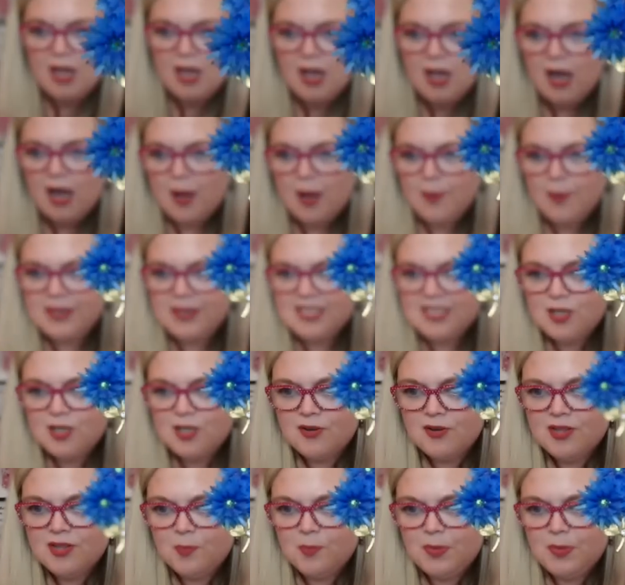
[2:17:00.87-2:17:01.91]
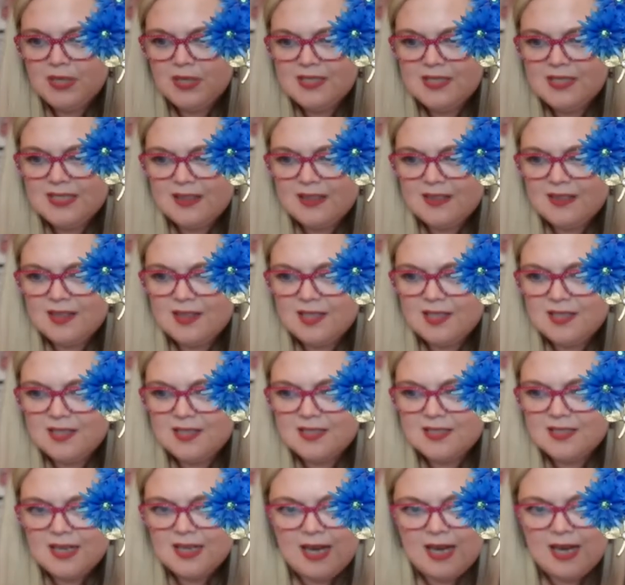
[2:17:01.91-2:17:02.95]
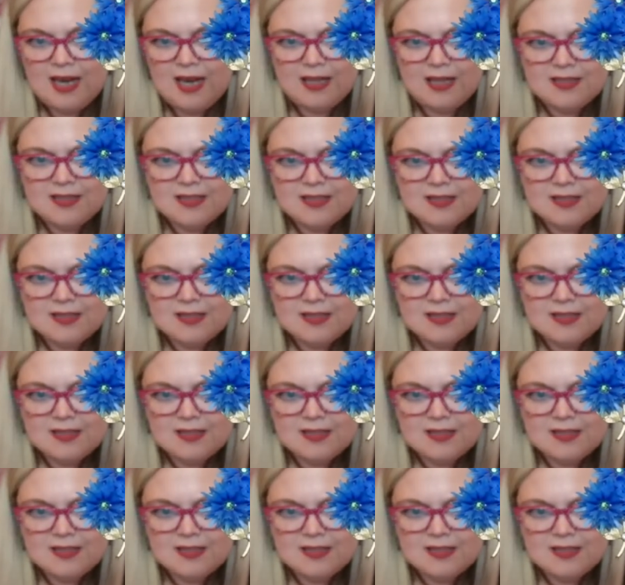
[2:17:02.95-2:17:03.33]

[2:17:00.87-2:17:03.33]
I'm going to start the bids at this at